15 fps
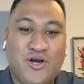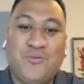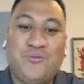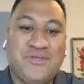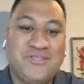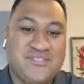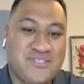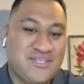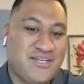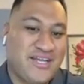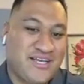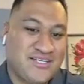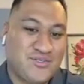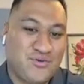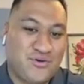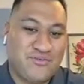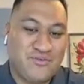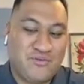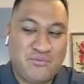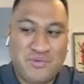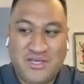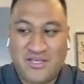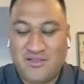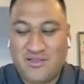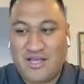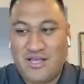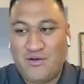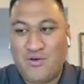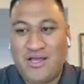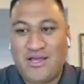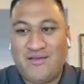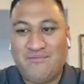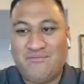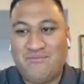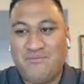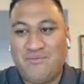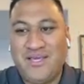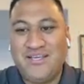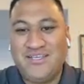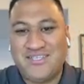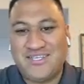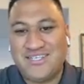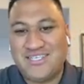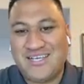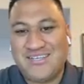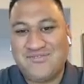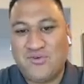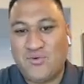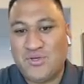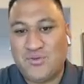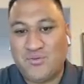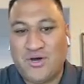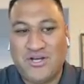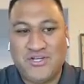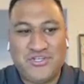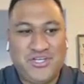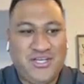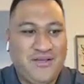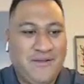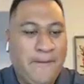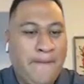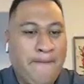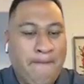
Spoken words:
opens the next door for me. And being successful with Washie,